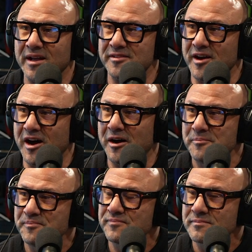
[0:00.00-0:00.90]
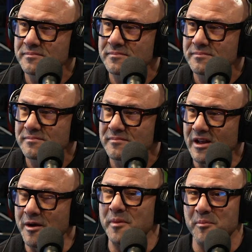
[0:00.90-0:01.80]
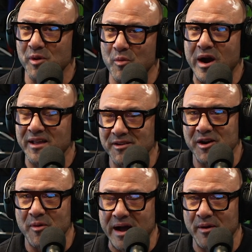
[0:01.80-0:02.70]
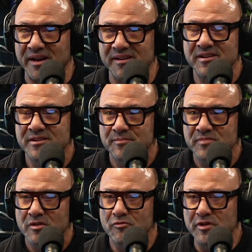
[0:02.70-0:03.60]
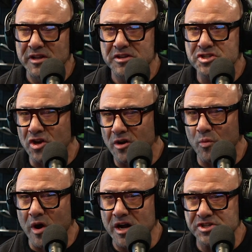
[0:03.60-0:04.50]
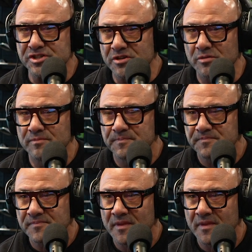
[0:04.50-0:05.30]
And I remember a while ago how I really started watching you